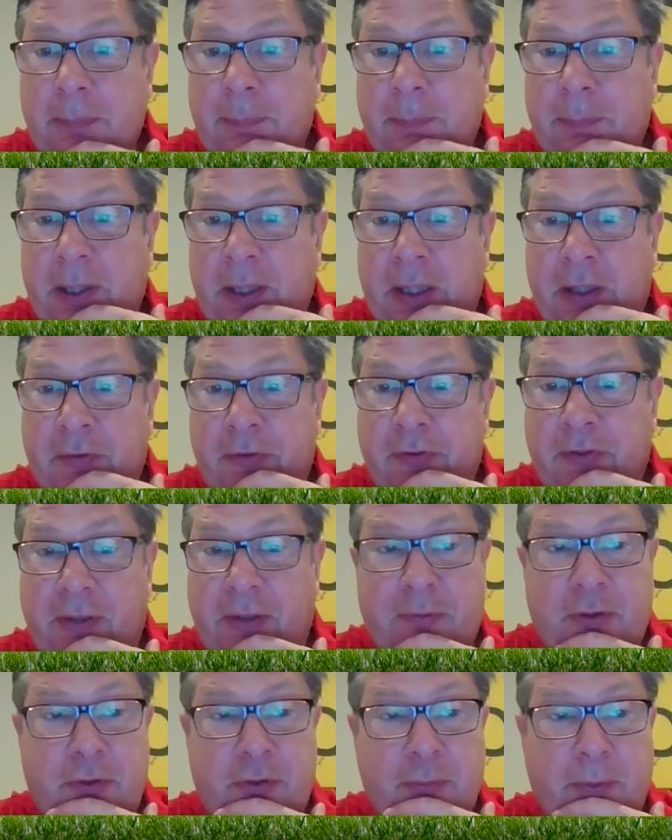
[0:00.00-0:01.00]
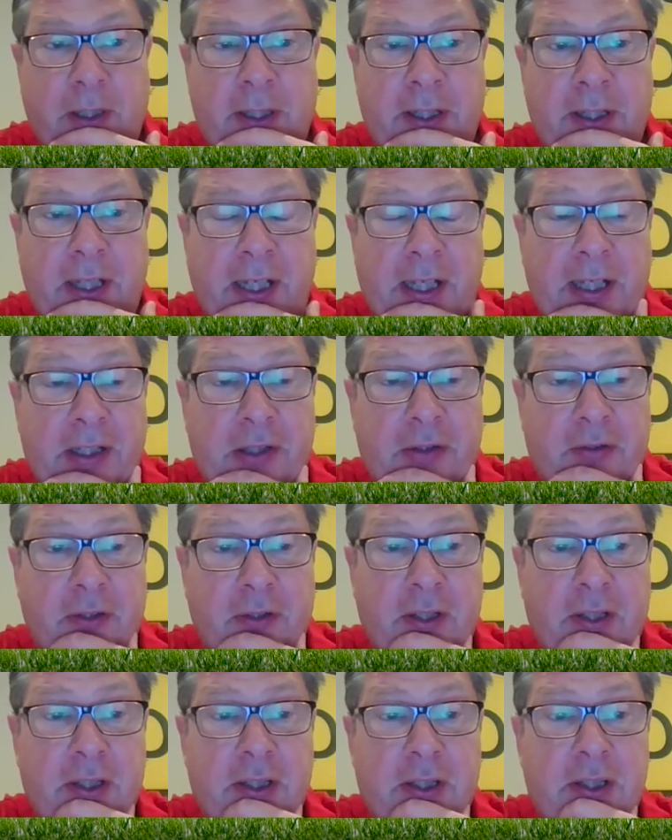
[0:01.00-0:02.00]
Yabir's 7-1, and
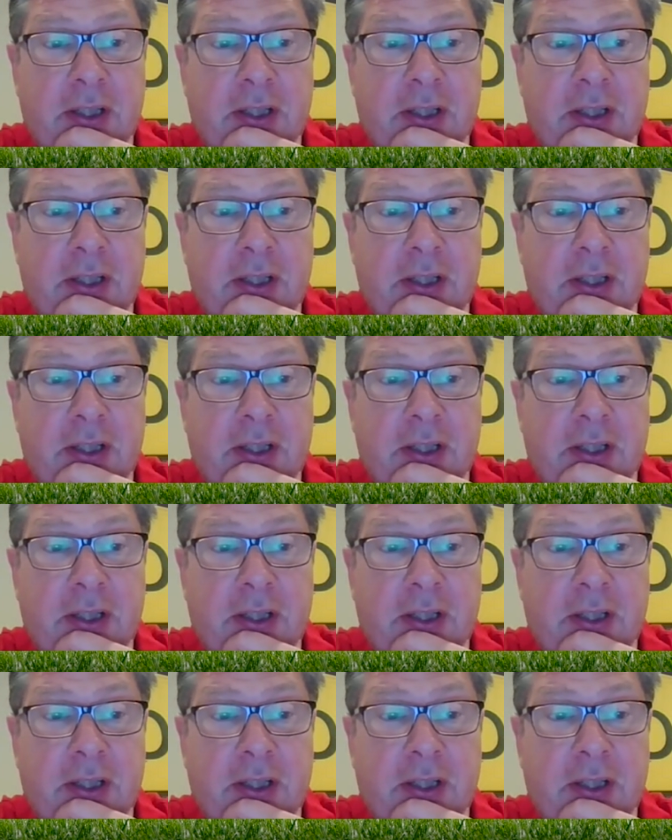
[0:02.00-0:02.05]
